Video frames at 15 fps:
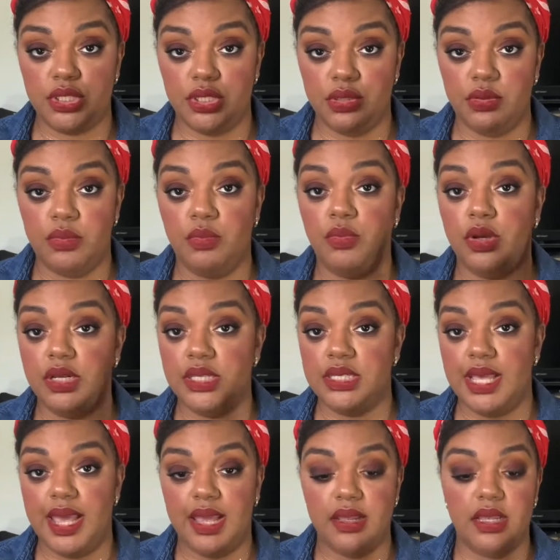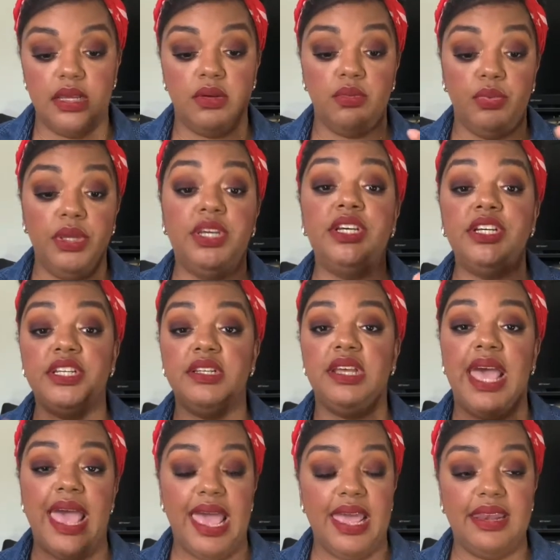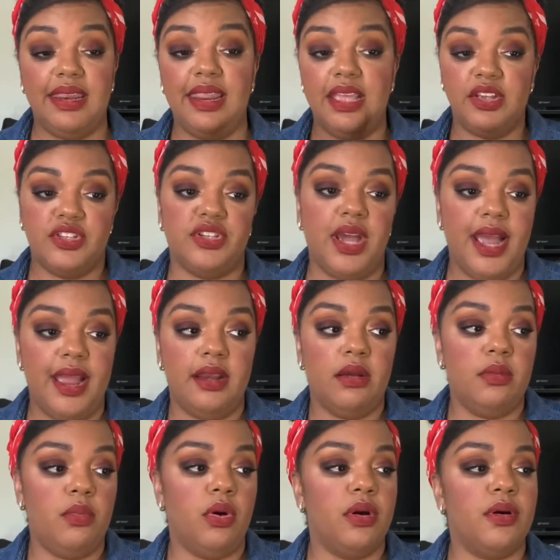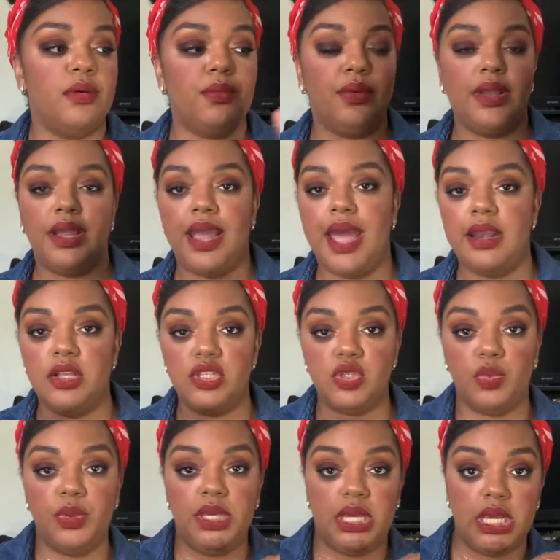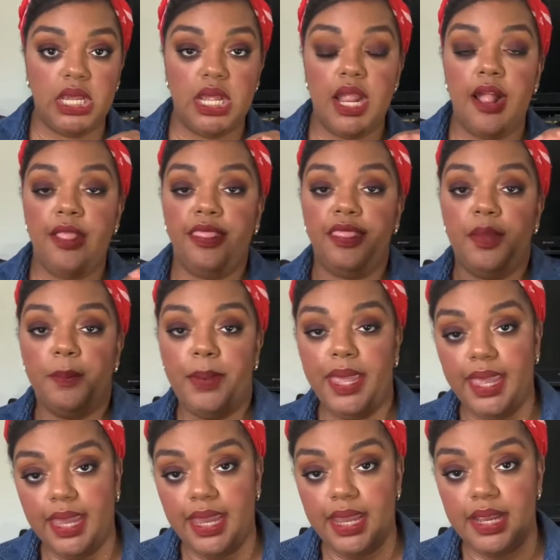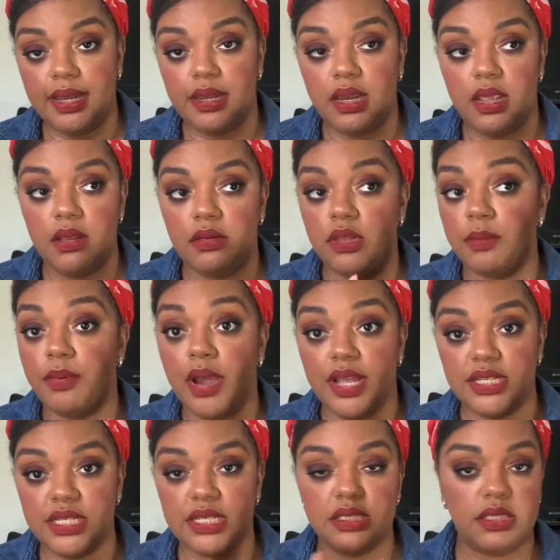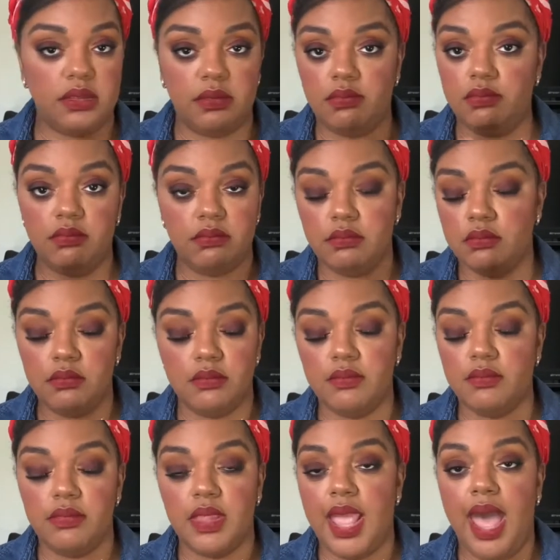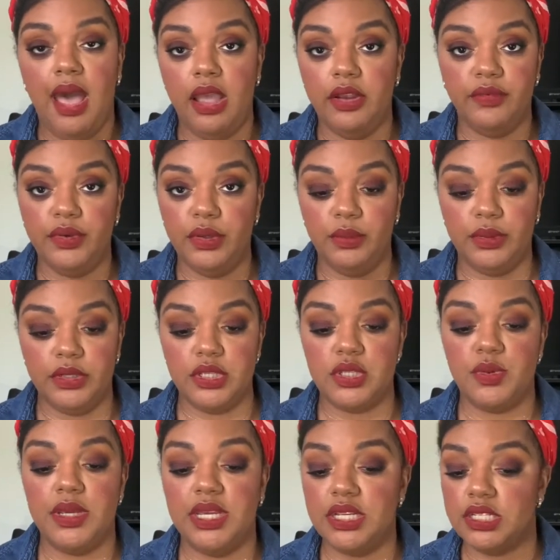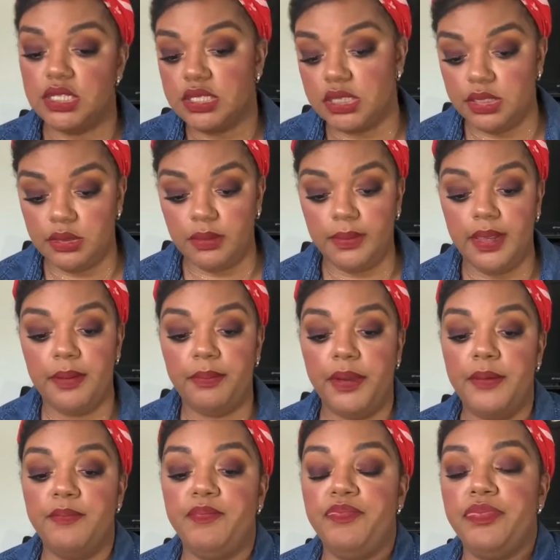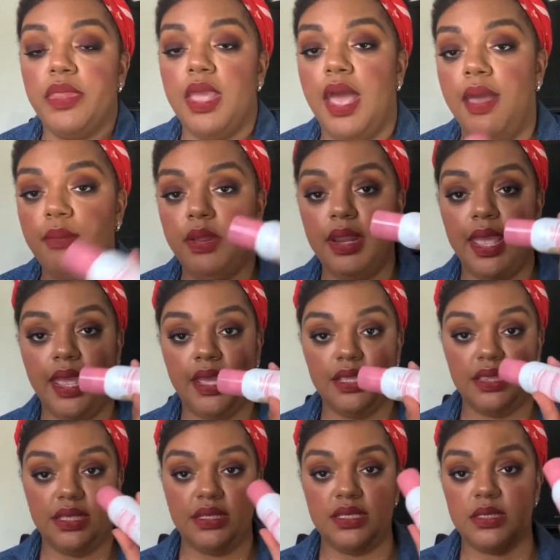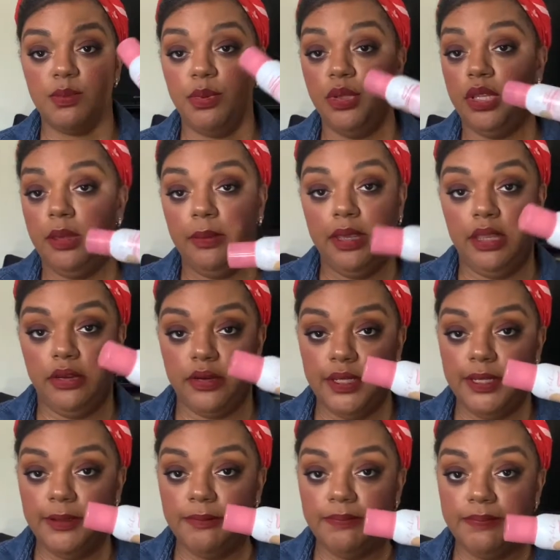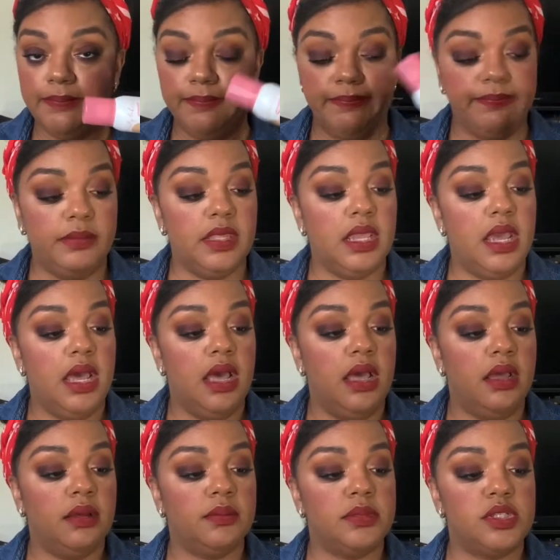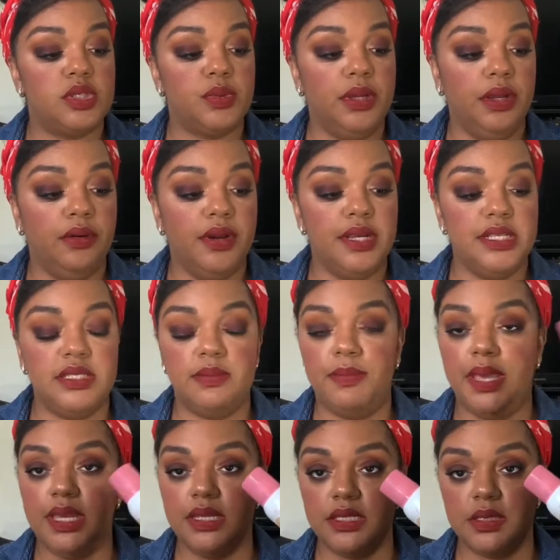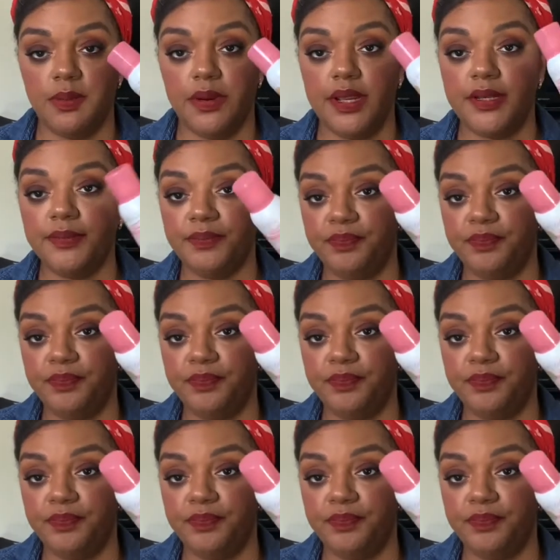to, wanted to add, we could add an extra item or kind of tweak the pan, the project, however you want to tweak it just a little bit. But I'm going to add this Beauty Bay green um, Sweet Grace baking spray